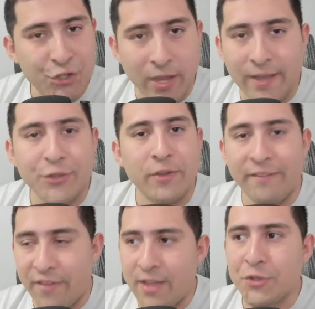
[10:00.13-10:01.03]
change
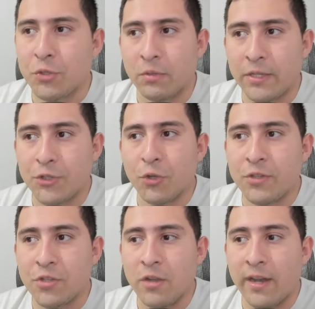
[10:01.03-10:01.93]
eventually. So
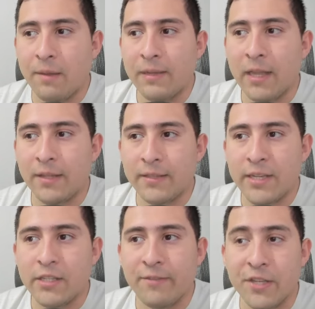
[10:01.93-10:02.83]
it's not going to be like
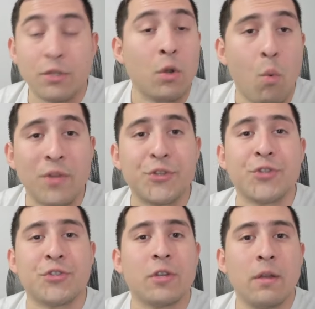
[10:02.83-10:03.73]
this eventually once
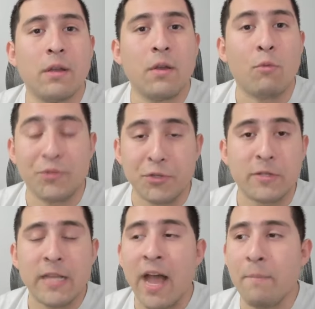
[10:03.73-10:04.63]
it's, once
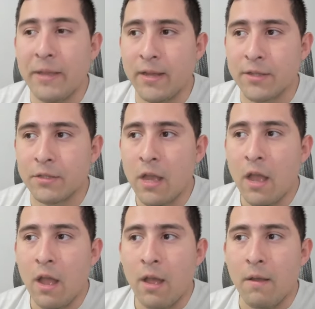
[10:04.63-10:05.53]
it's live, because
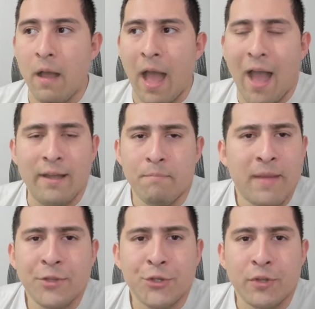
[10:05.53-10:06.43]
I
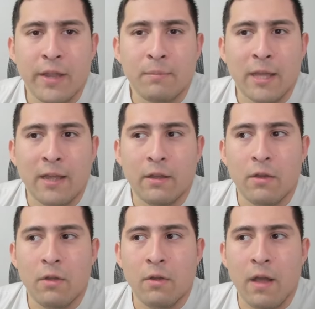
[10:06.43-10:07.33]
mentioned him like,
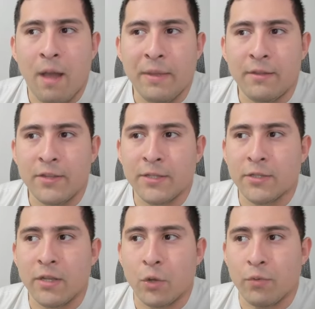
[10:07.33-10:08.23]
I mean, this
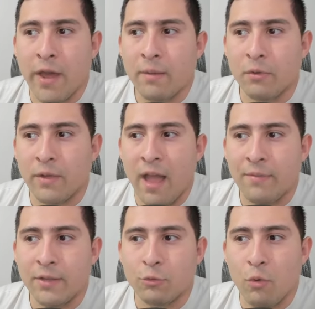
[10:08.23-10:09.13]
is incredible
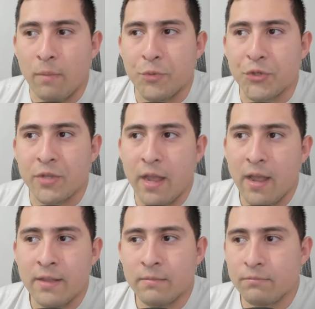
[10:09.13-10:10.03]
having twelve
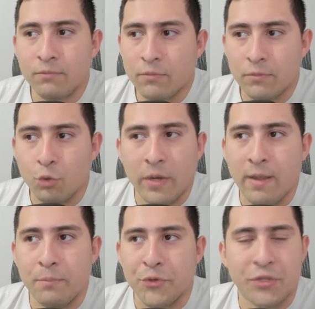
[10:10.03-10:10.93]
percent,
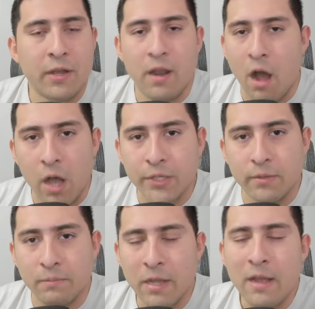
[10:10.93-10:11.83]
twenty-eight percent,
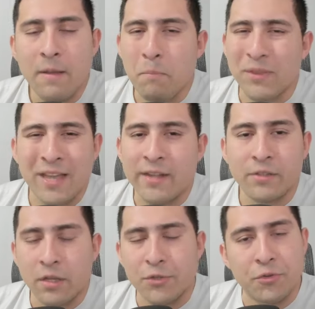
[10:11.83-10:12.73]
awesome. But that
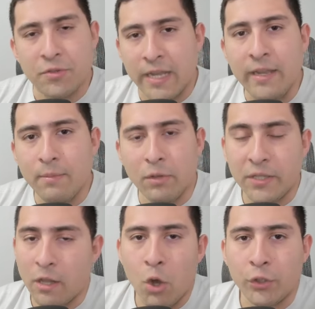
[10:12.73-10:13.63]
is not sustainable
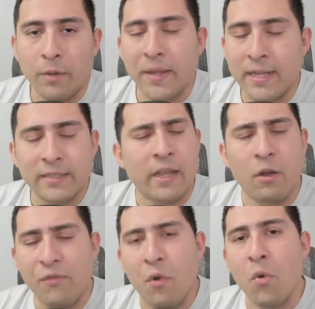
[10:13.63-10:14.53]
in the long term. And he's
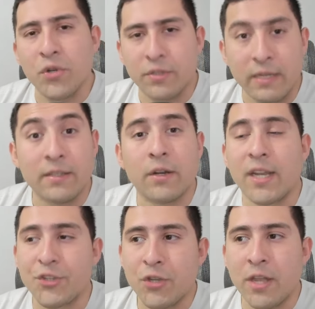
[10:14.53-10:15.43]
like, of course, things are
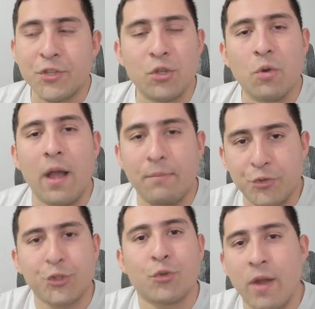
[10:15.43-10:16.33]
going to change. So I'm
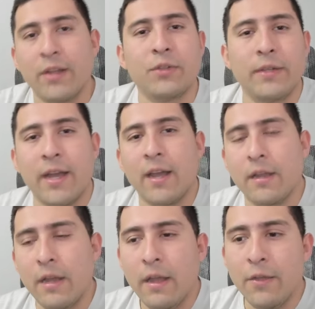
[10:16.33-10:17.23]
just trying to
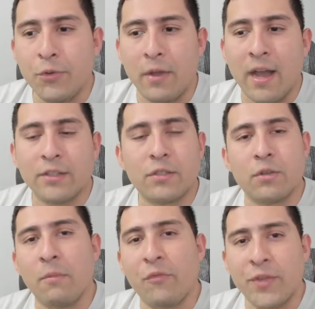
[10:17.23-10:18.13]
get you guys
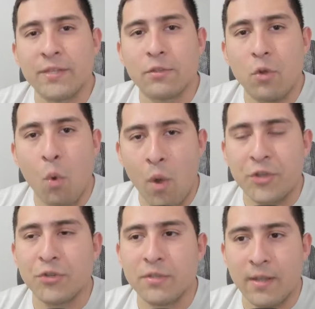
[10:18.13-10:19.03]
some of these
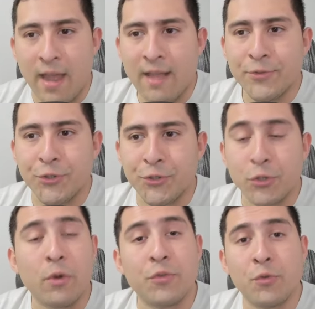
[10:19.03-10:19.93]
questions and answers
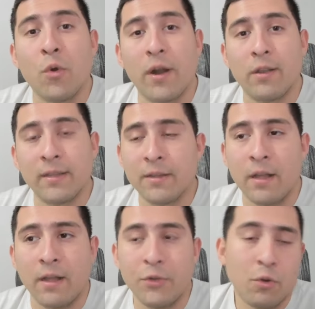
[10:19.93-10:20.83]
so you are,
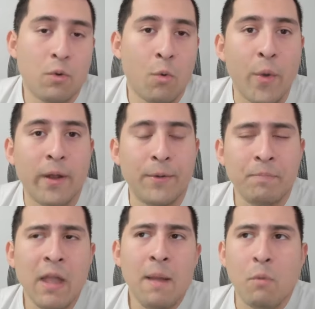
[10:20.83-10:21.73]
uh, you know, aware.
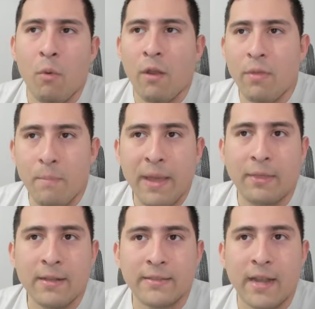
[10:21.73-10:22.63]
But one of the
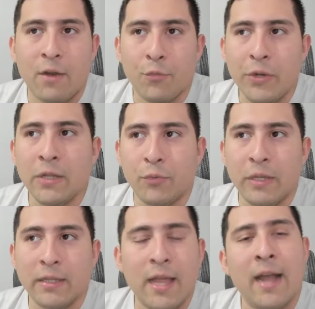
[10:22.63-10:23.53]
big things that I really,
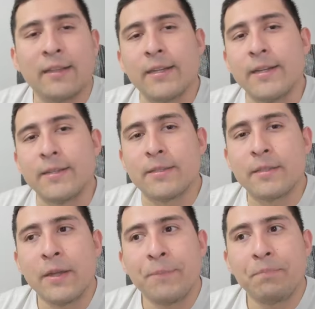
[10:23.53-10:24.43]
really liked is